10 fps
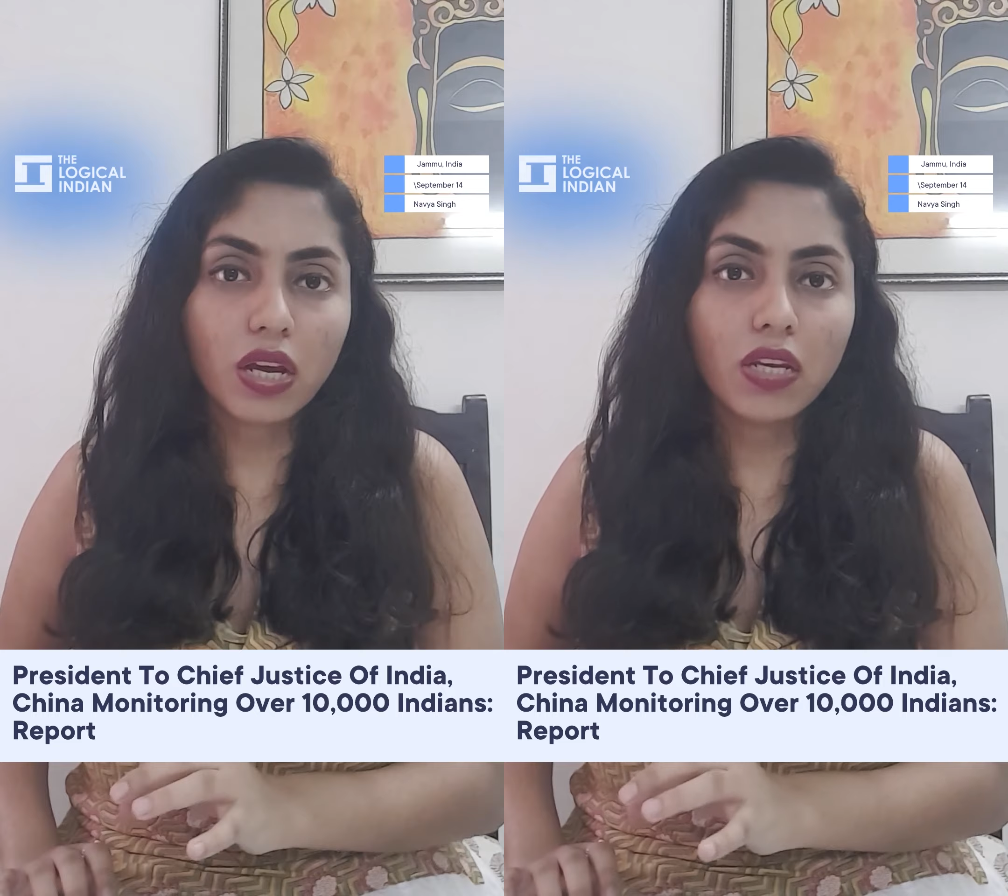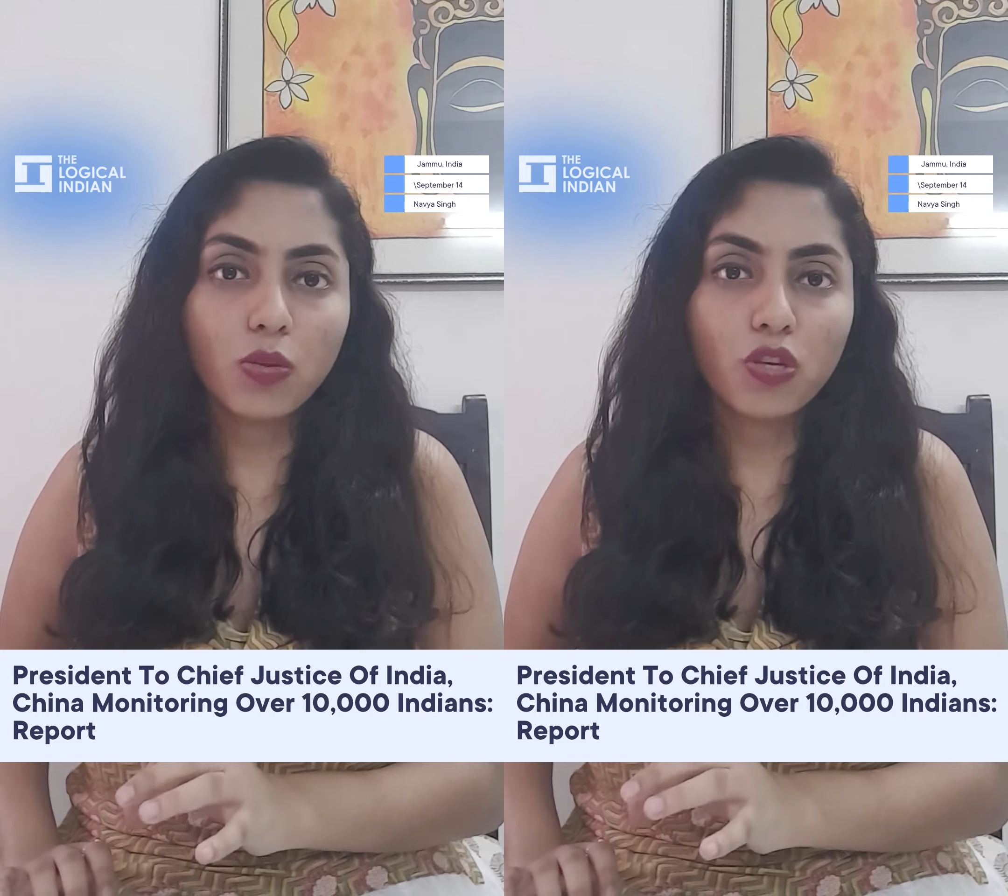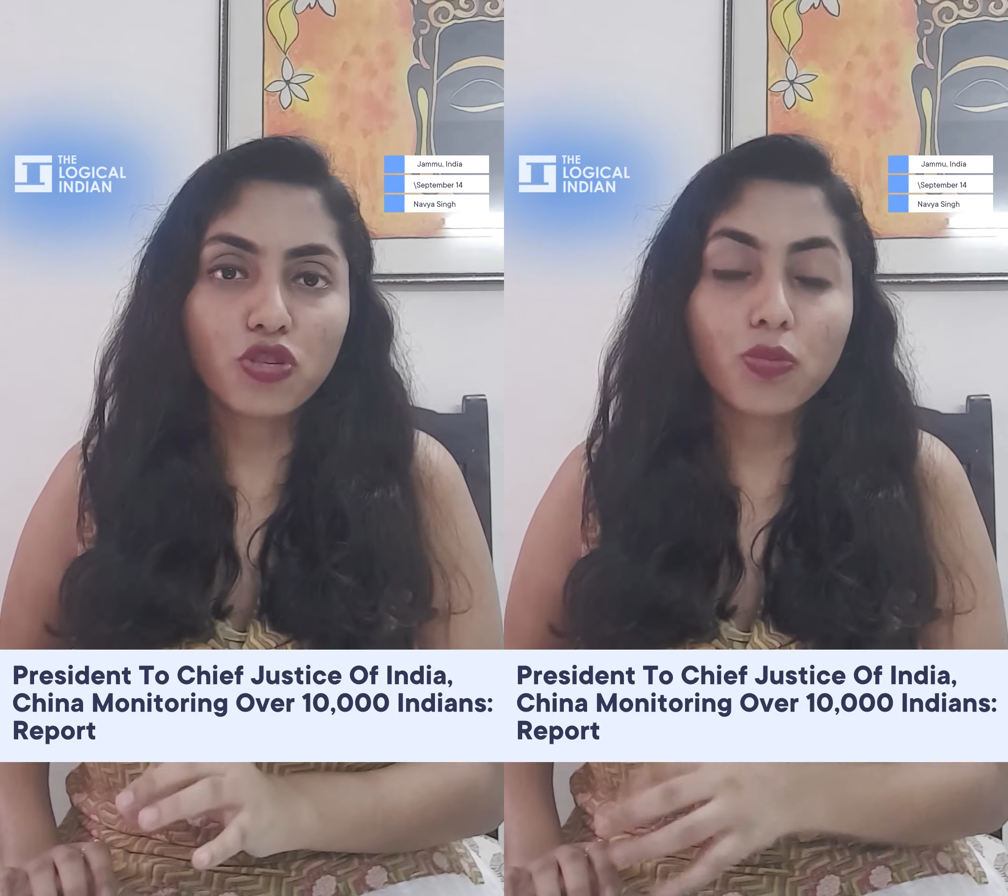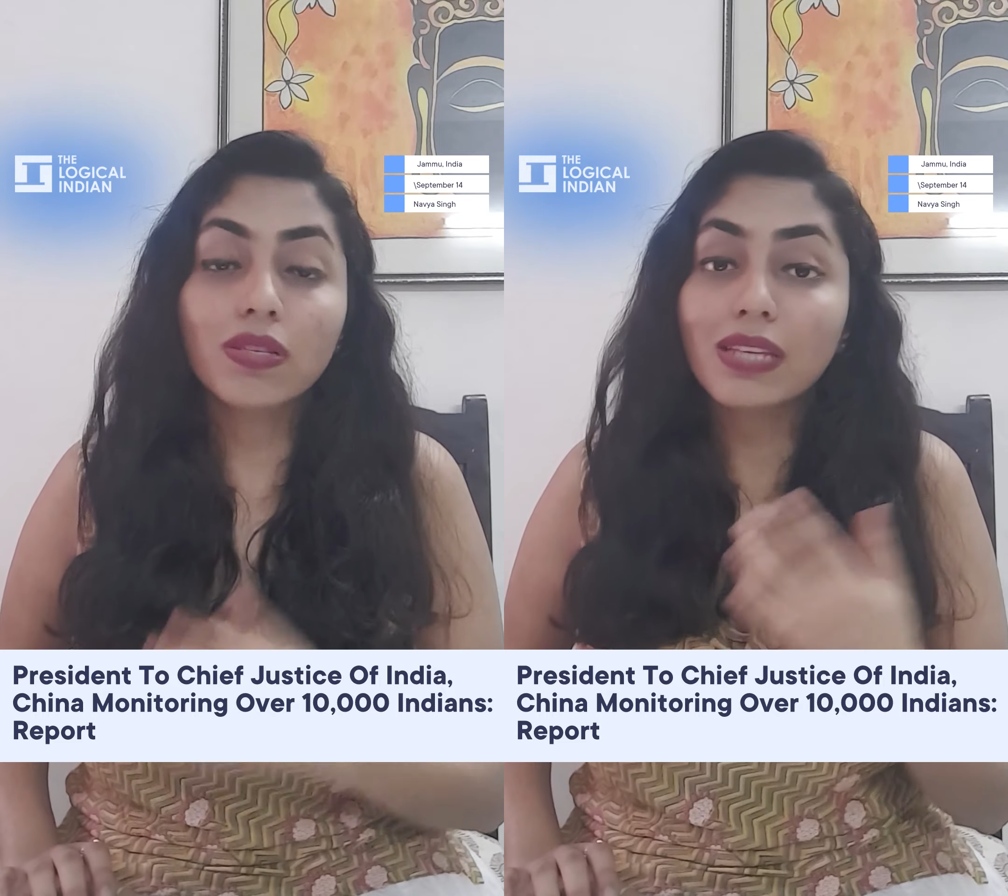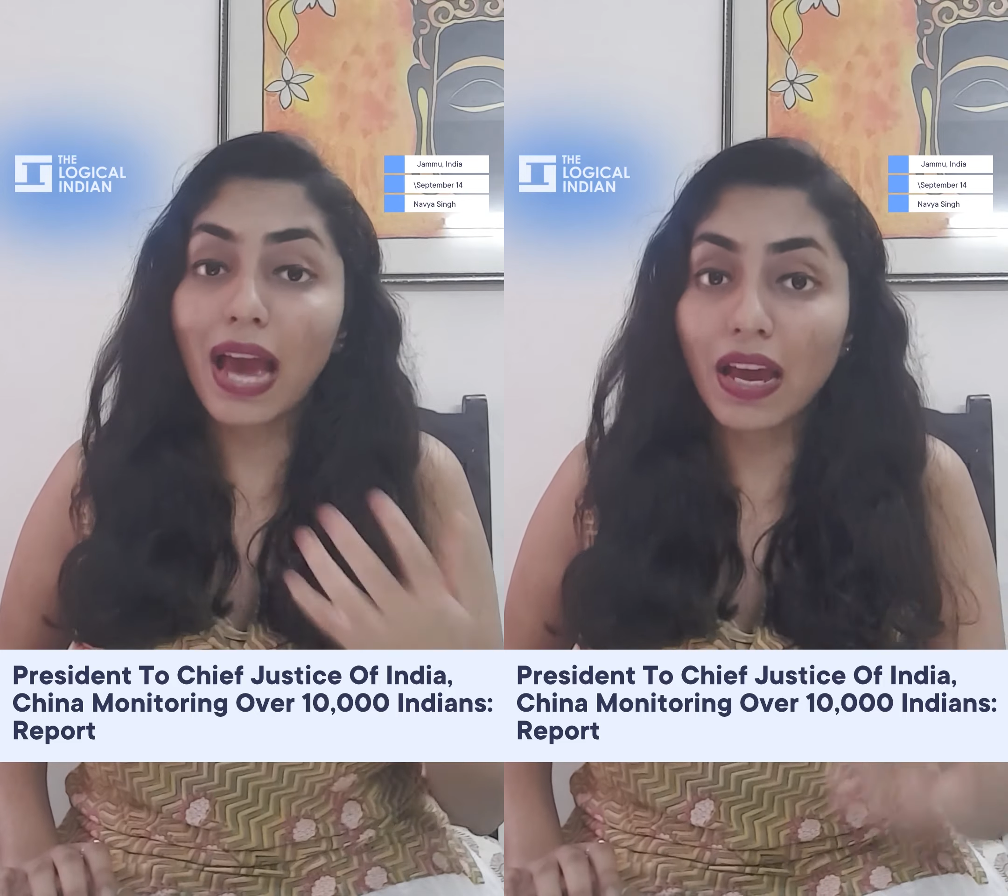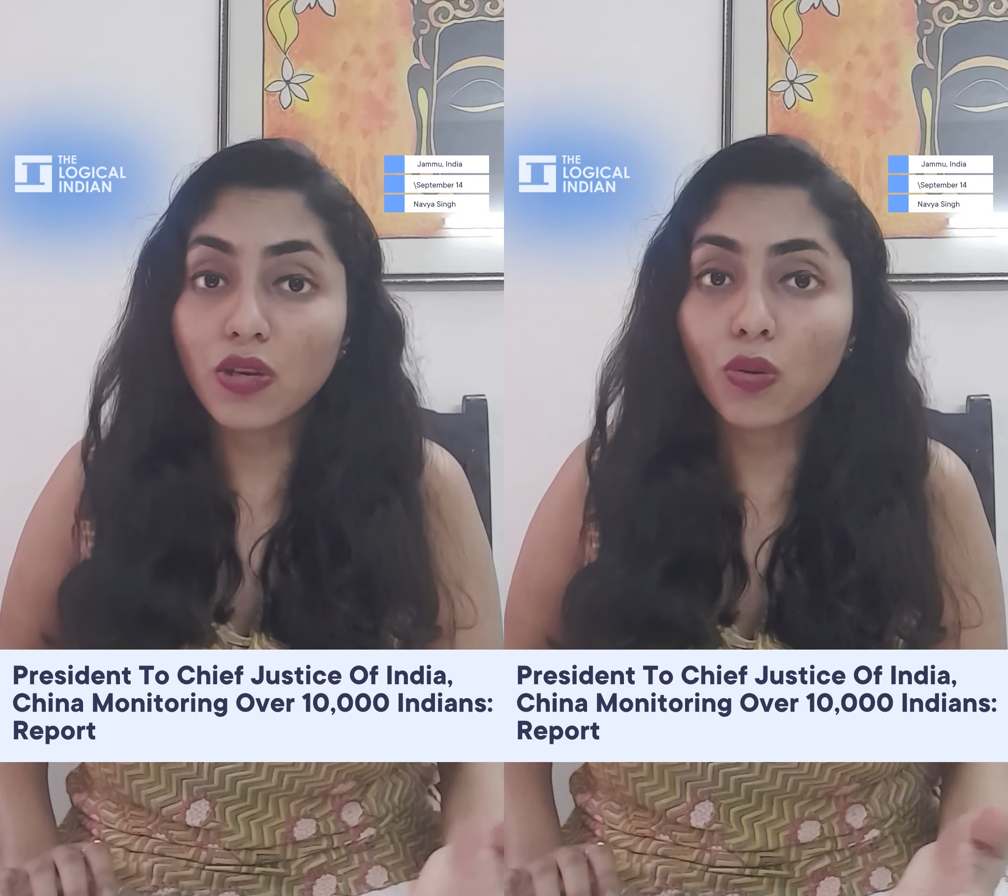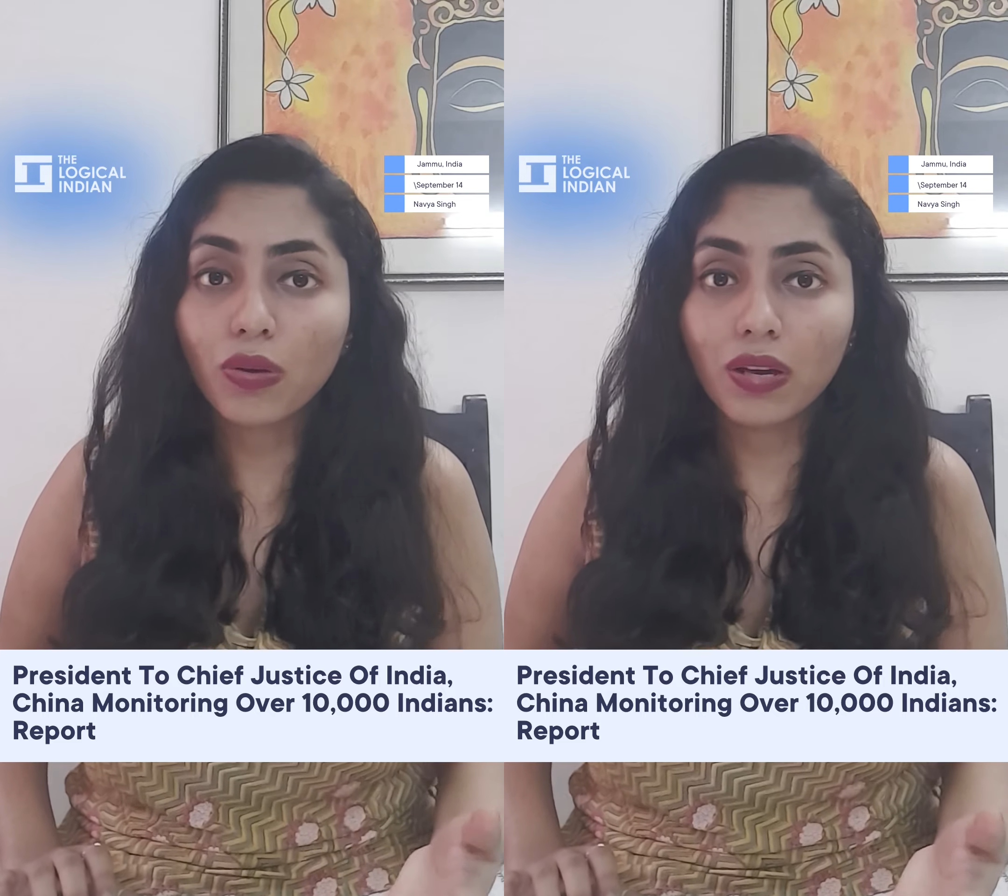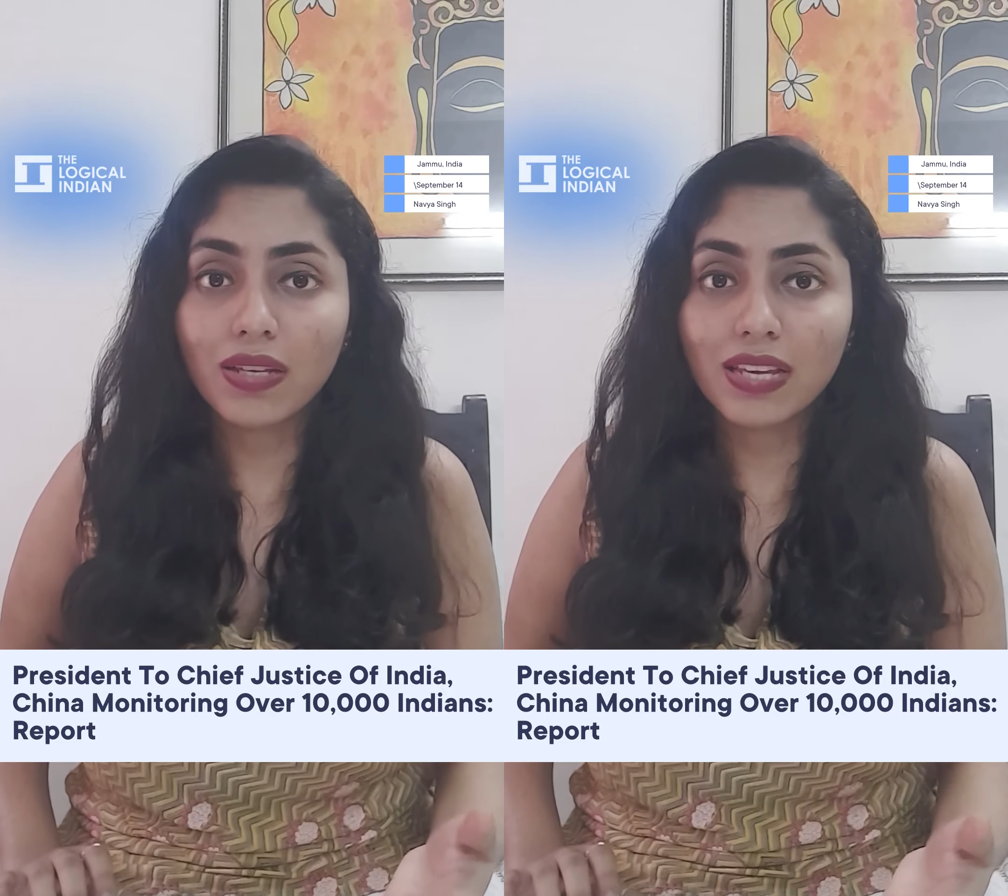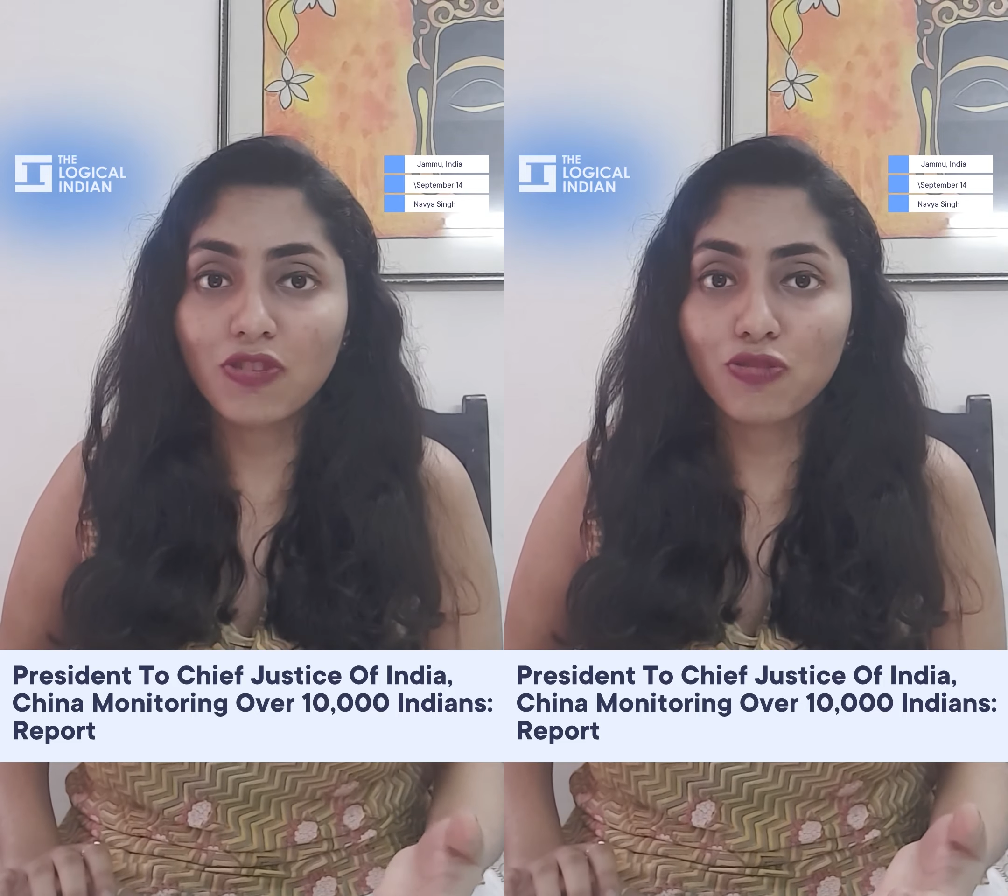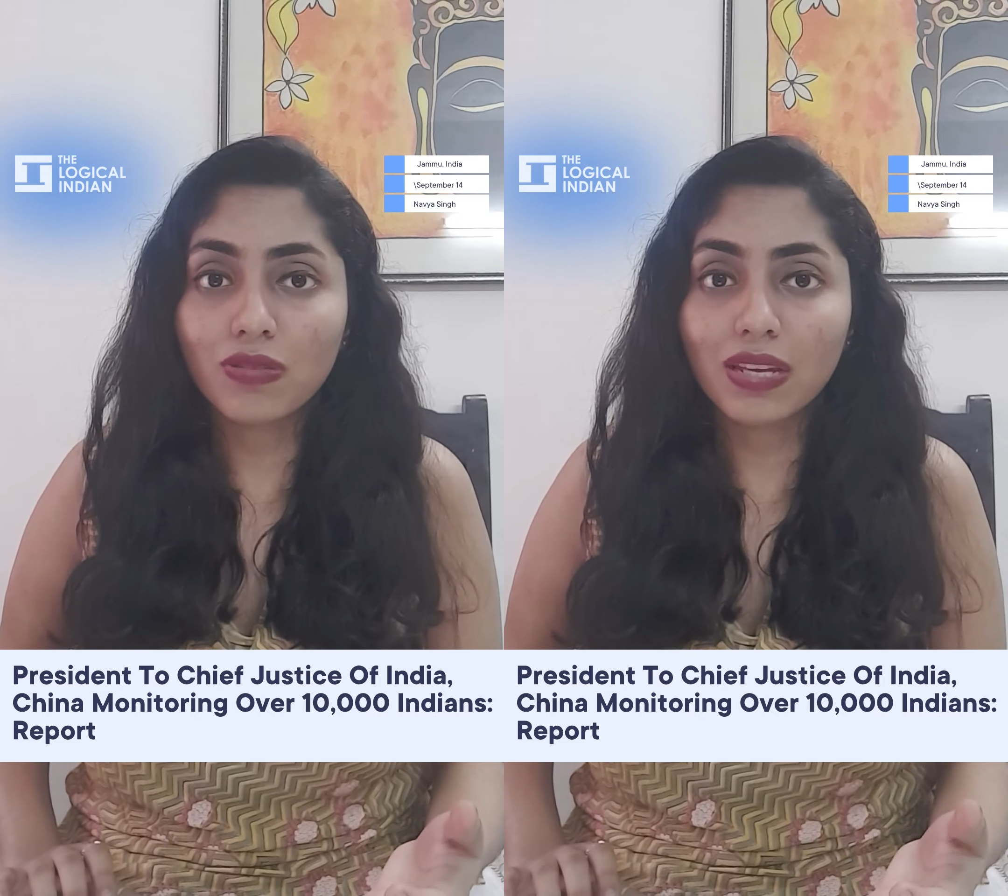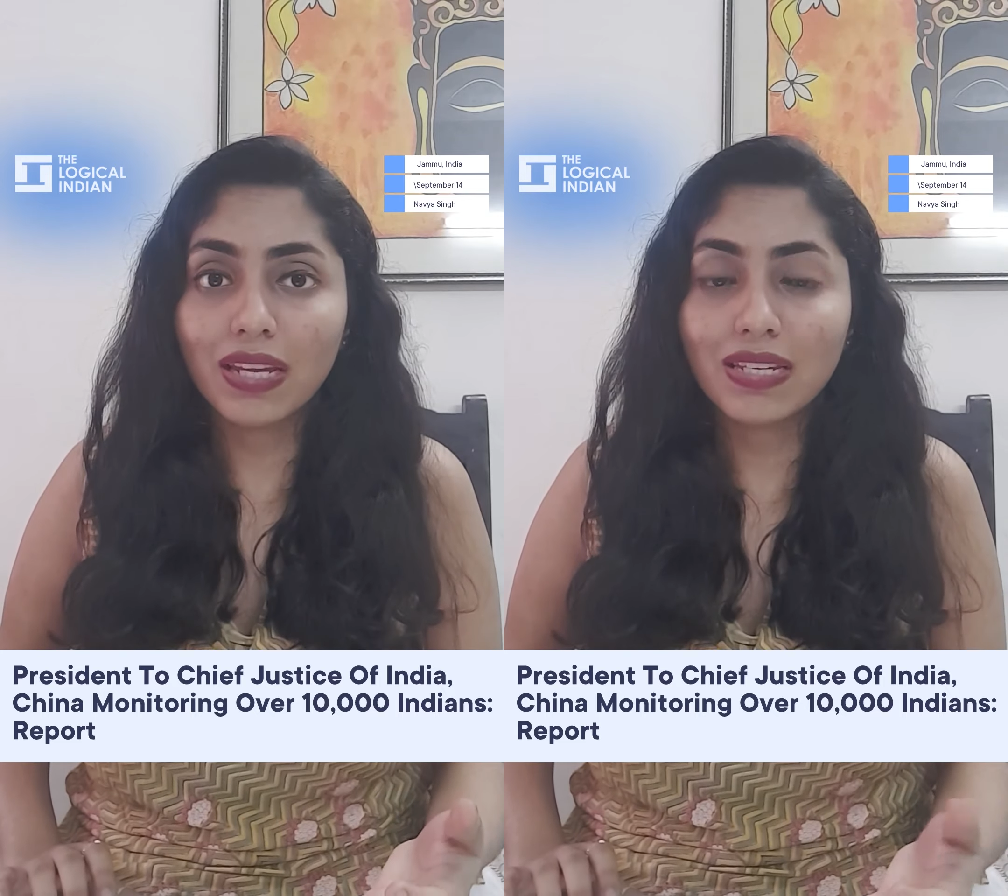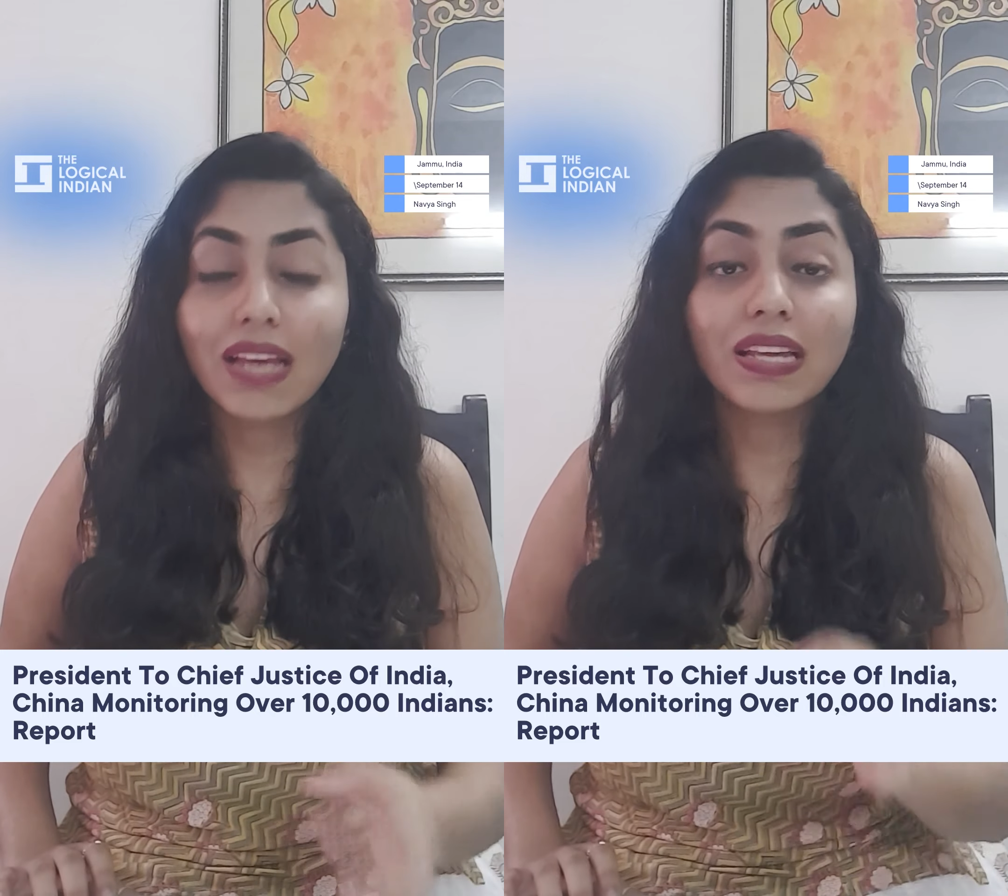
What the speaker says: individuals and organizations in India